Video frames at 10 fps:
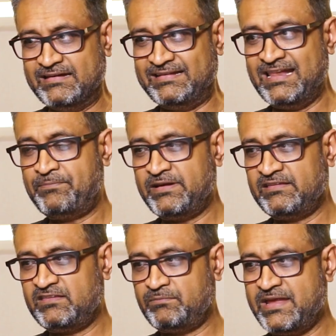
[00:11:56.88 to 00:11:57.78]

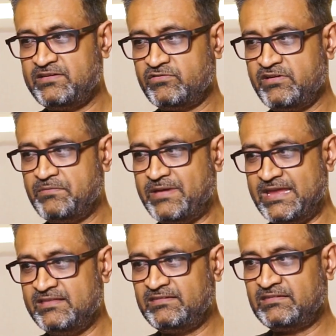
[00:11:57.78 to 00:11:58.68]
Telepresence mentoring
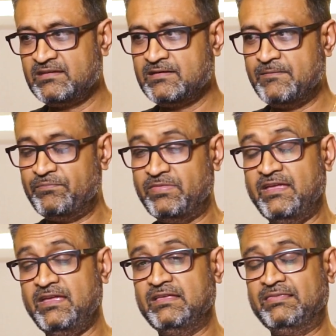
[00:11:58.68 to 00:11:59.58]
means
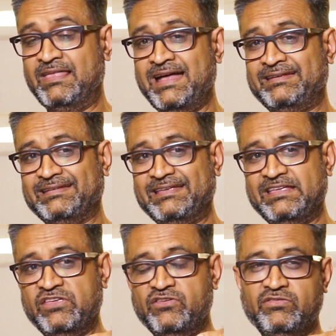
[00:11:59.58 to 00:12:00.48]
that
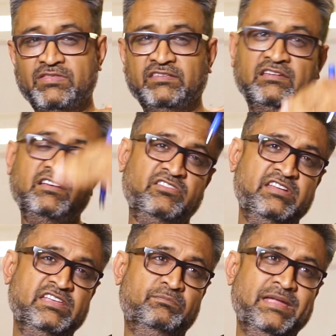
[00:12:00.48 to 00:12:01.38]
the
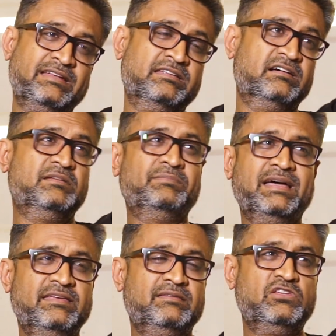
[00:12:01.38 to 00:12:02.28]
surgery is being done
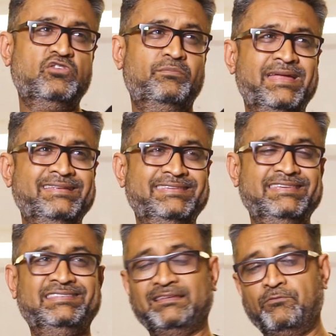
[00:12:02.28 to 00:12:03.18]
by your mentee
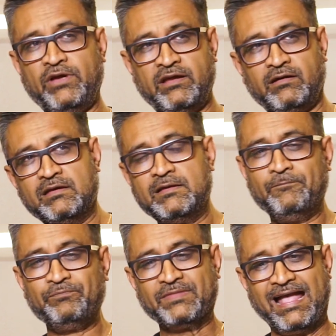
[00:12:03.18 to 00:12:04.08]
somewhere,
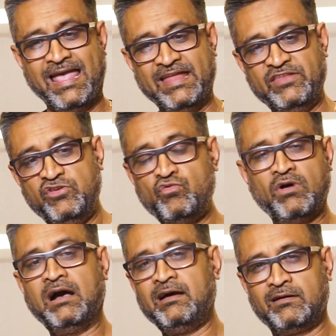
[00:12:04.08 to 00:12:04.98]
and you
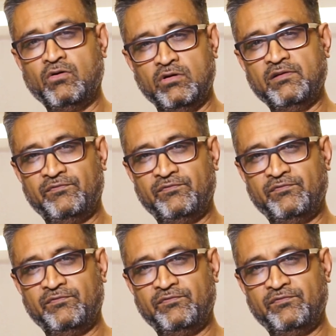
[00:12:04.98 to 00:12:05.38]
are on a